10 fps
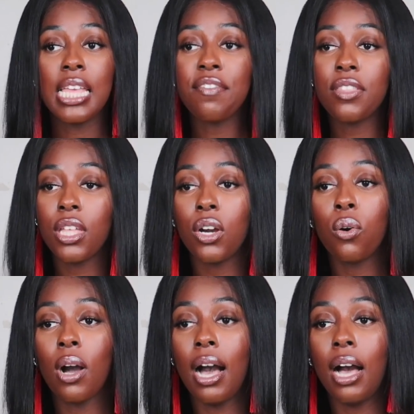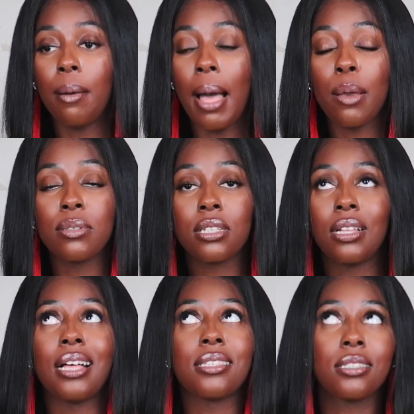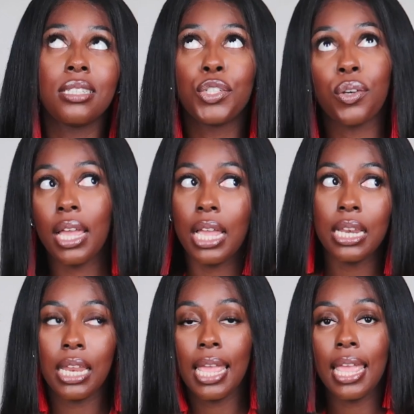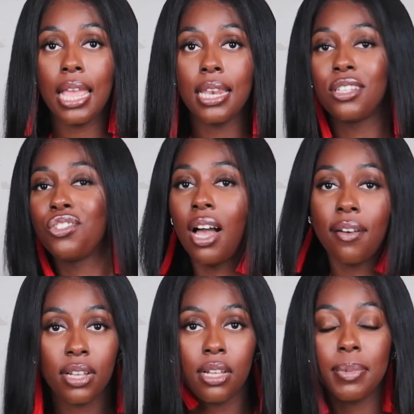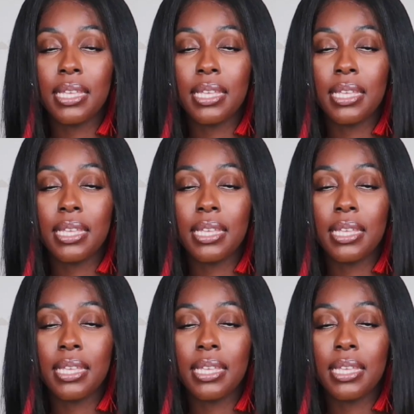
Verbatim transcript: Even though I was classically trained in Java